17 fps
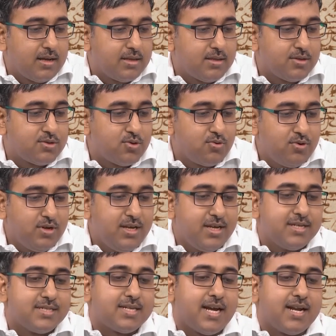The
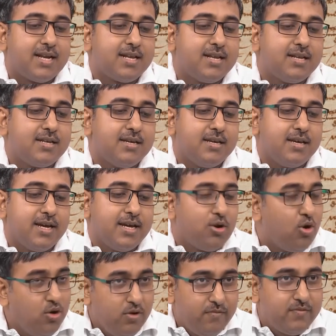story is titled,
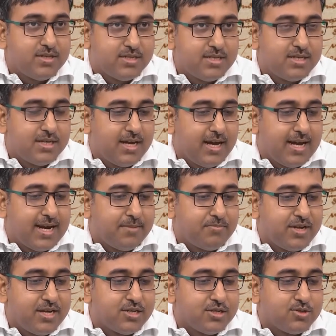in all of its
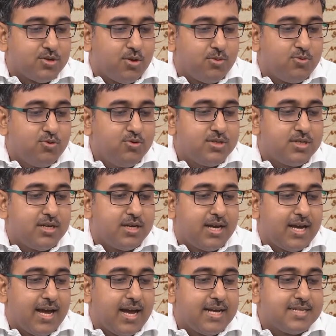adaptations almost,
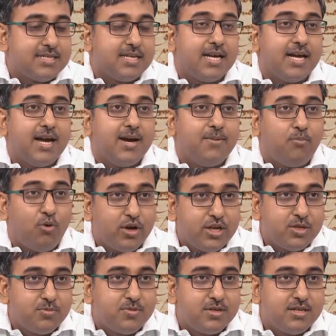as
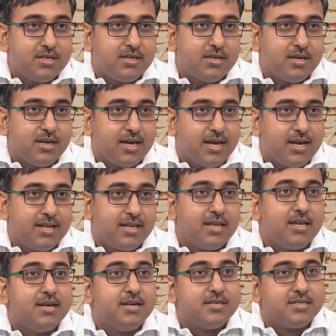Appointment
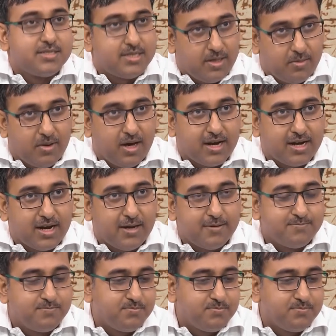in Samara.